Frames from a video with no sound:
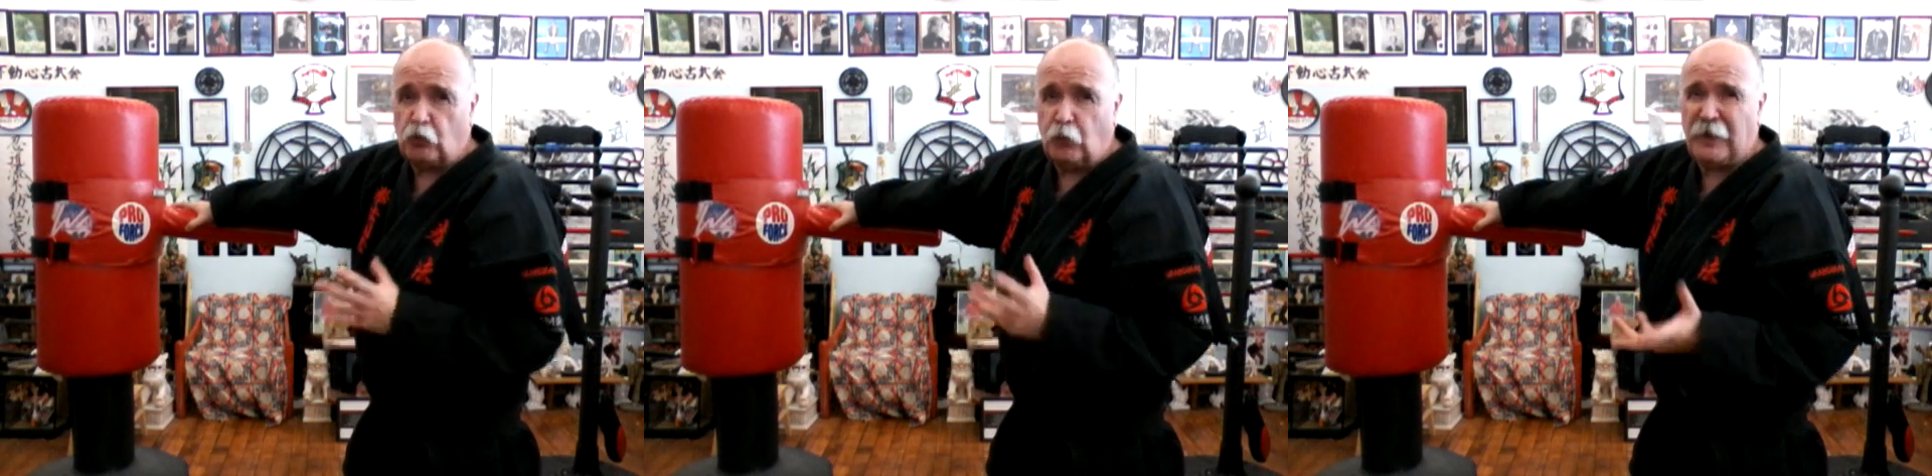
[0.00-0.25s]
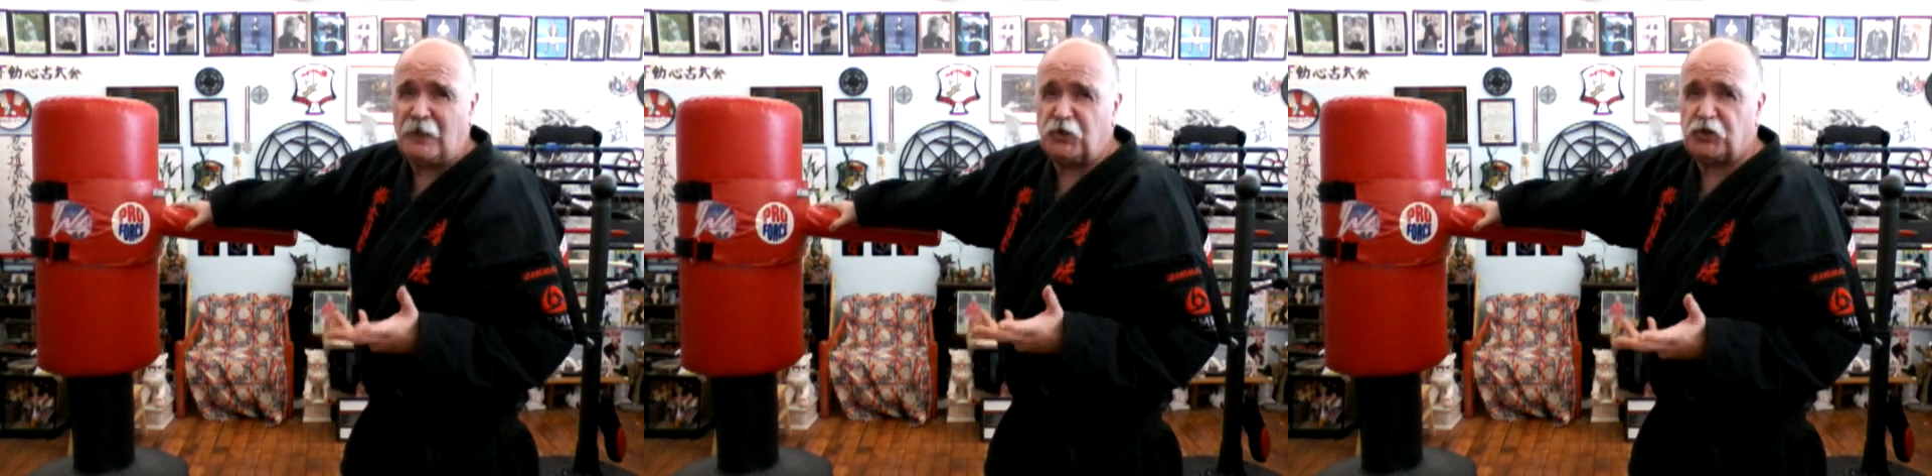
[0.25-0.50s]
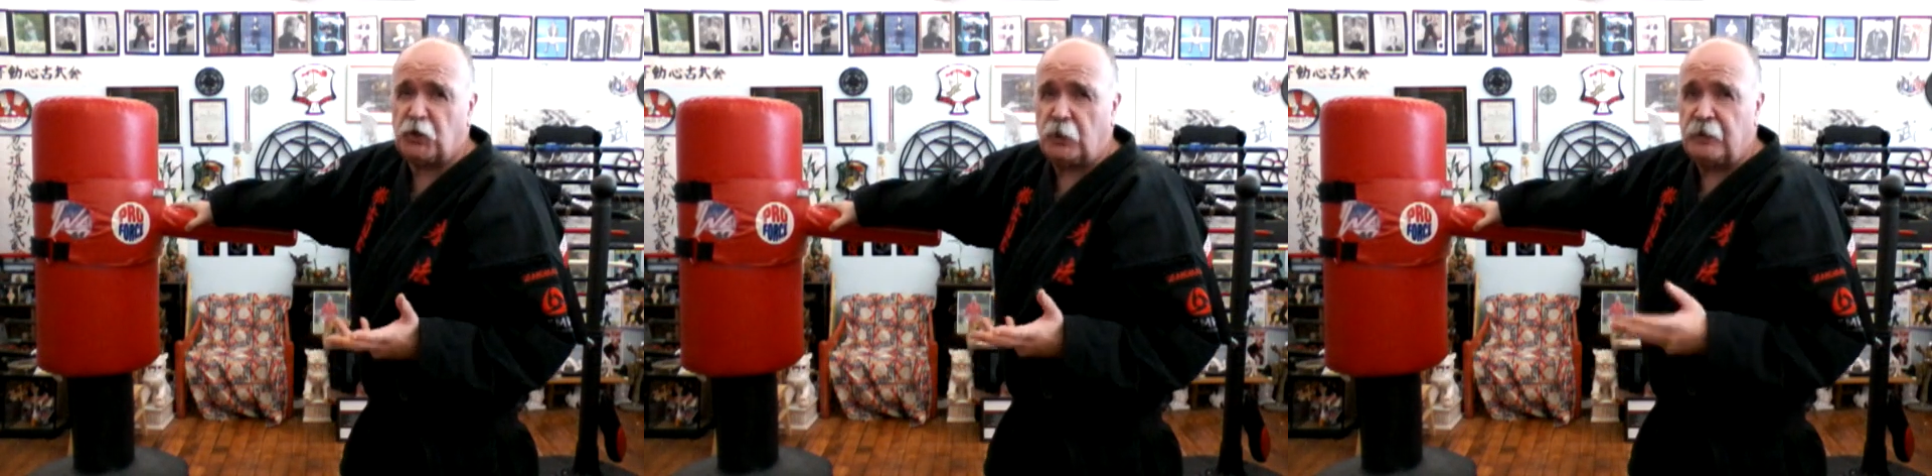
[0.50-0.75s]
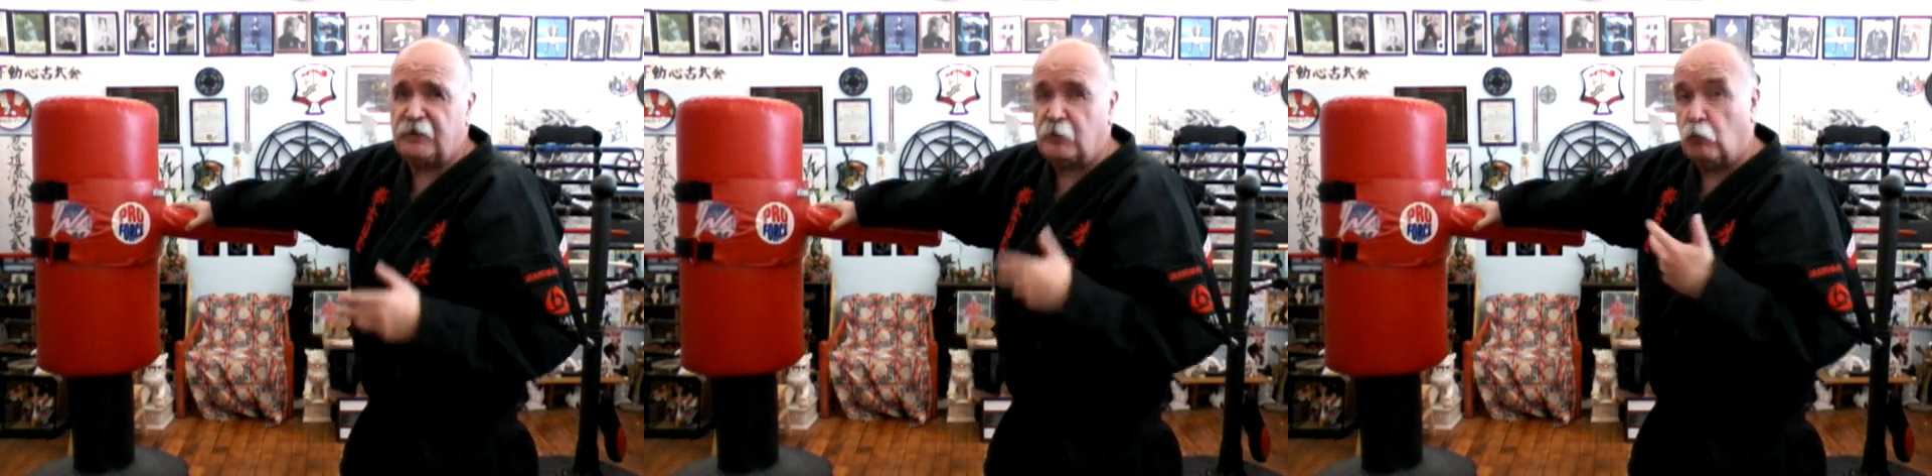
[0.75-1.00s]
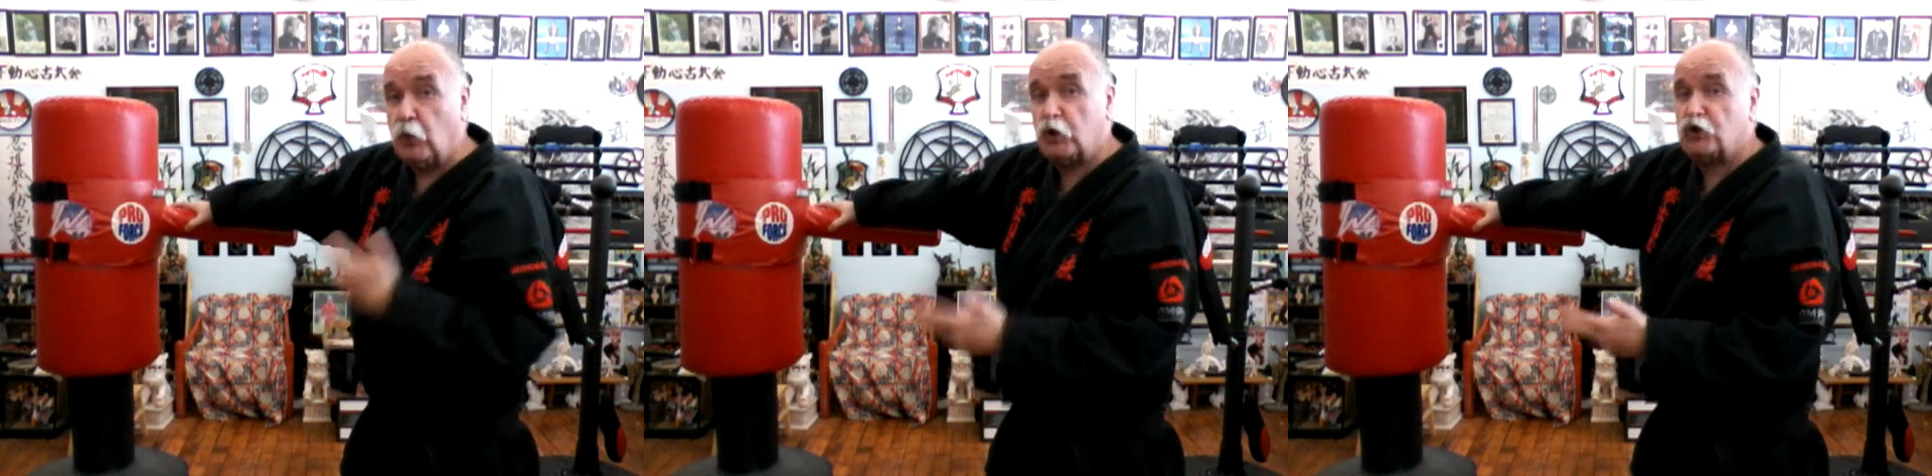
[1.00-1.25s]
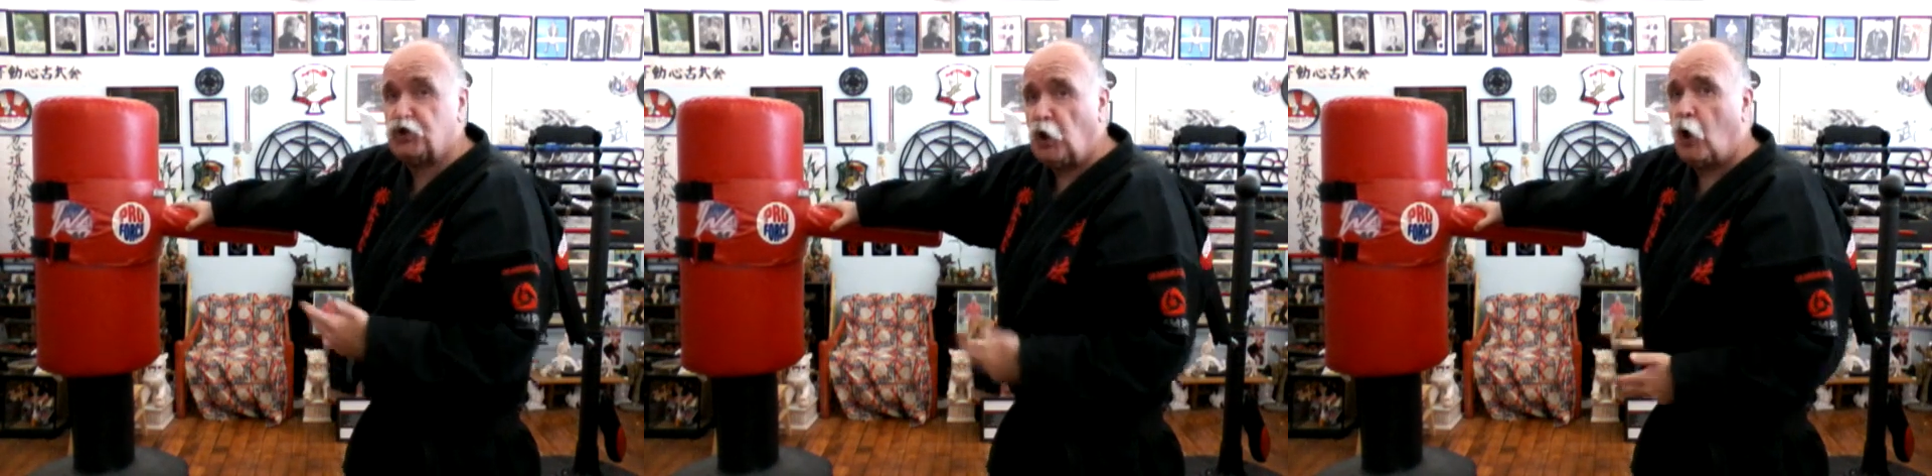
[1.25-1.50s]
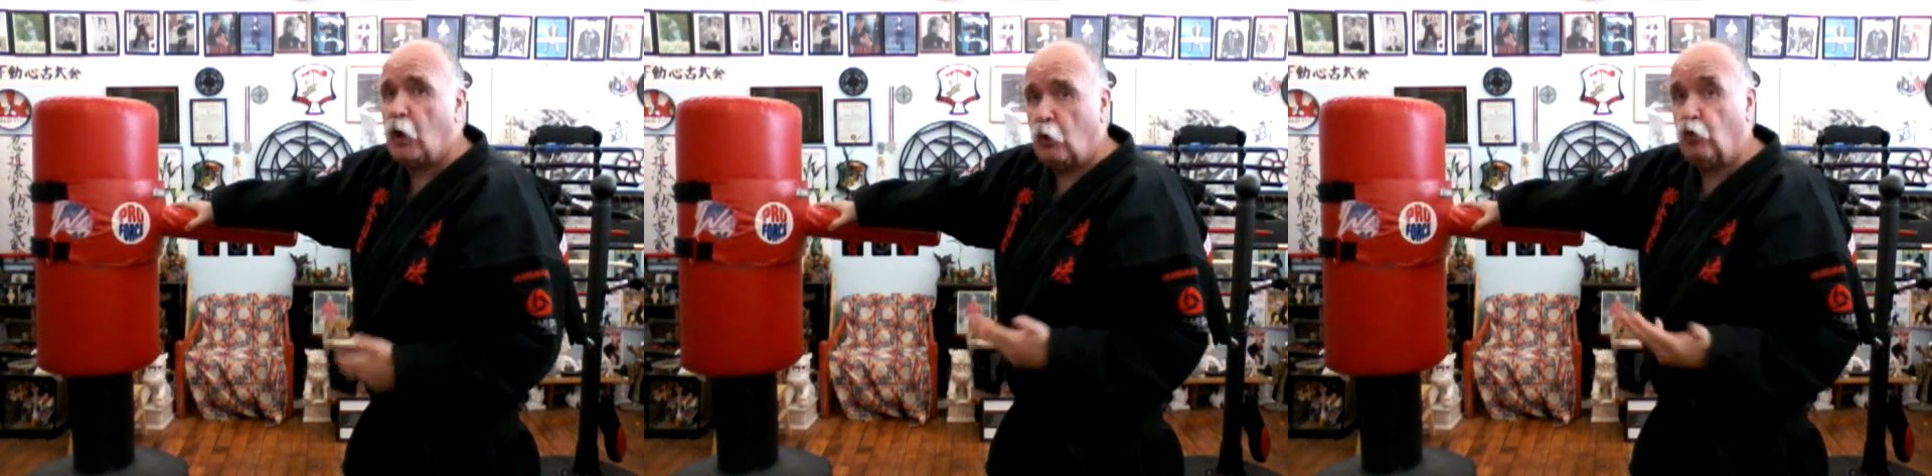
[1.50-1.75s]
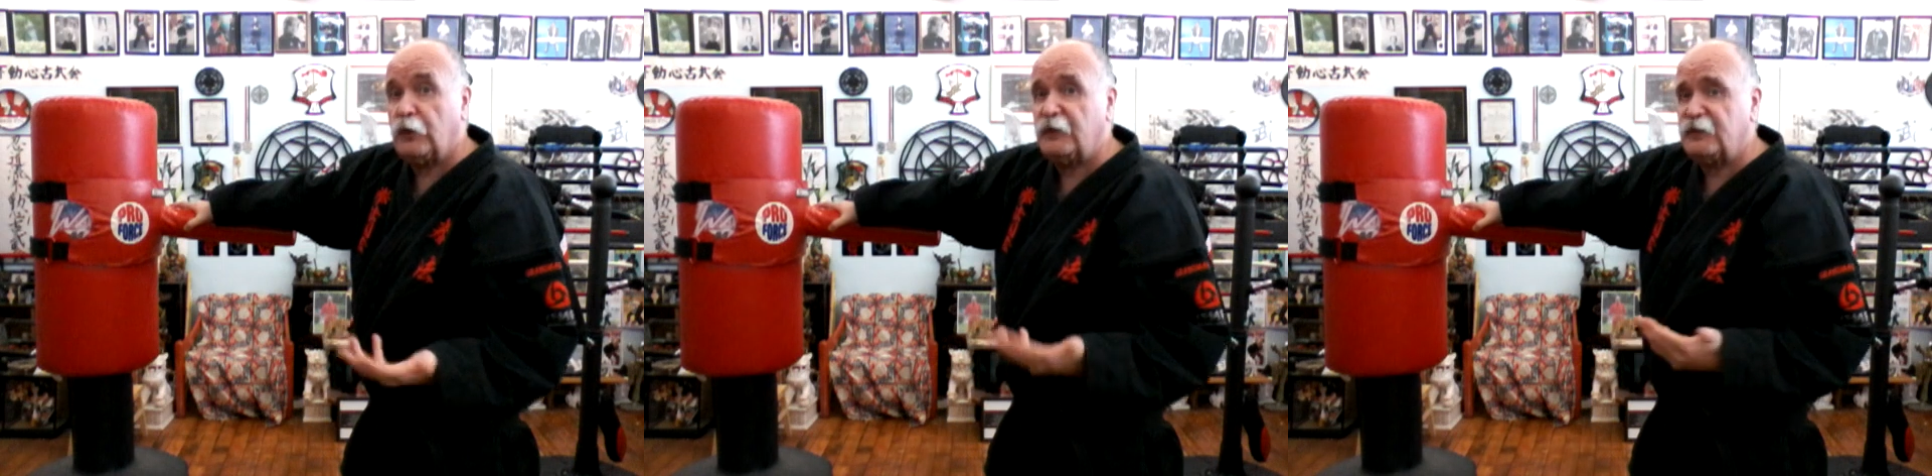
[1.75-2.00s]
of Wing Chun is a mukjong,
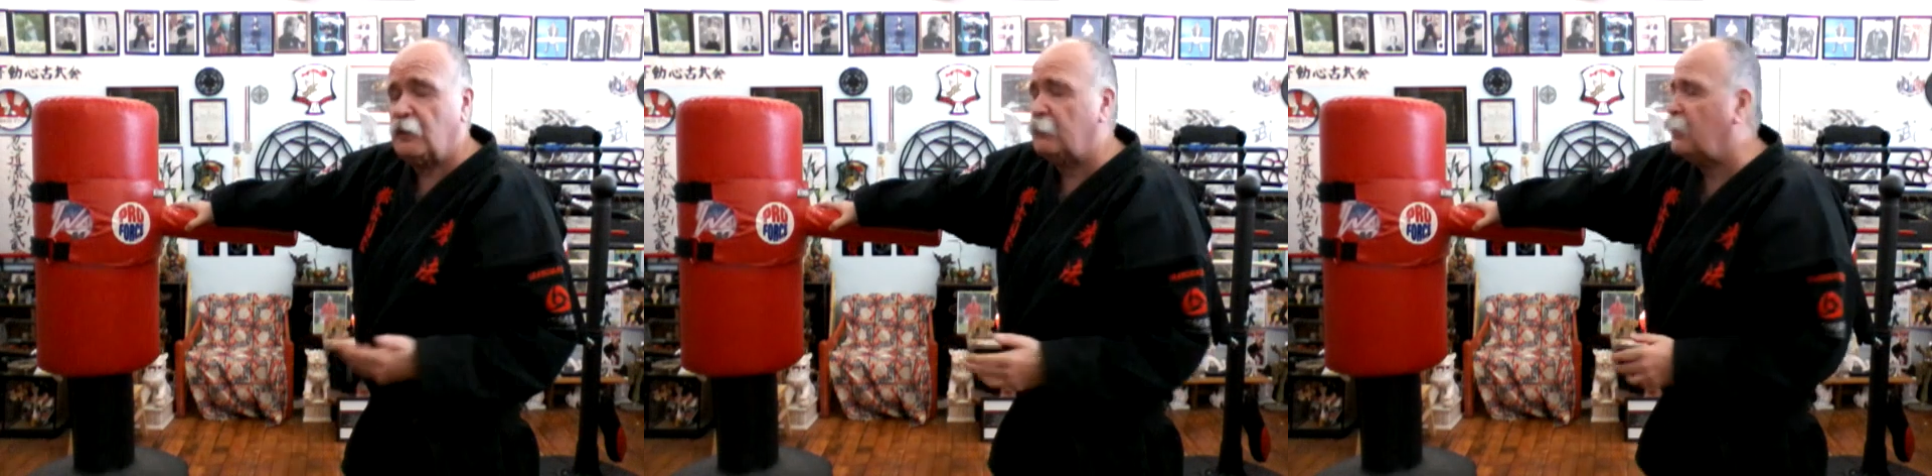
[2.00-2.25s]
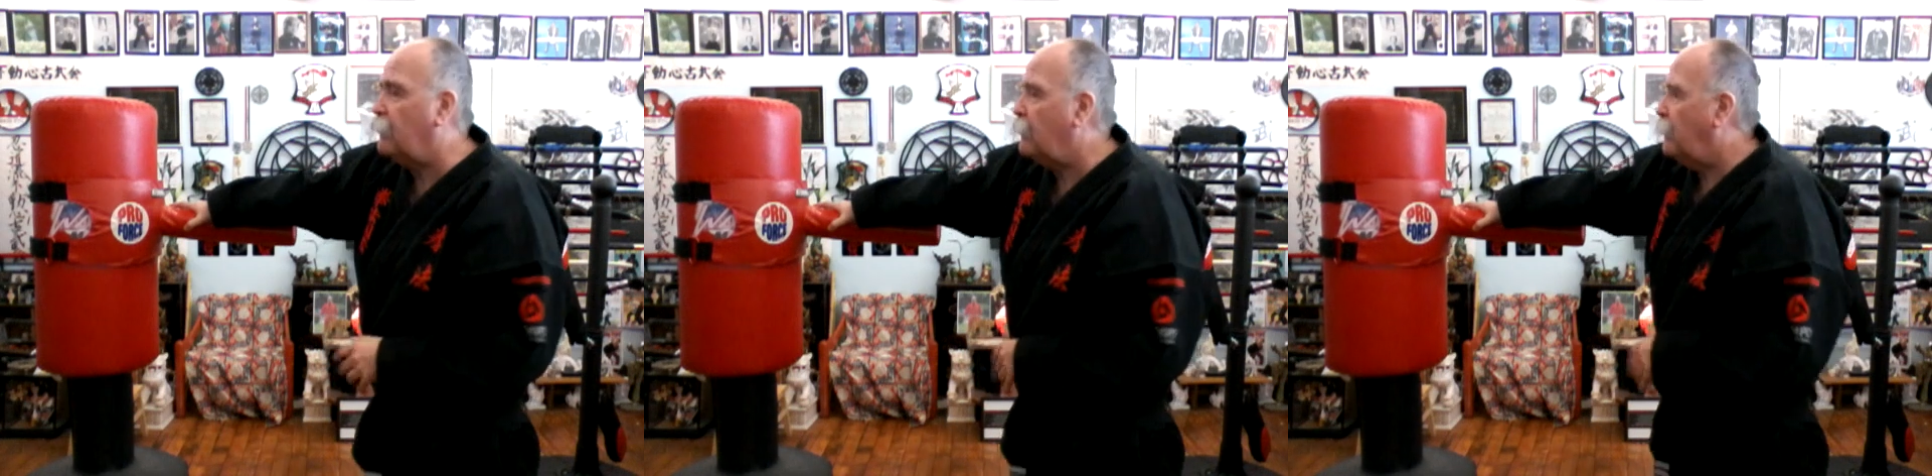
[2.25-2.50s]
a wooden dummy.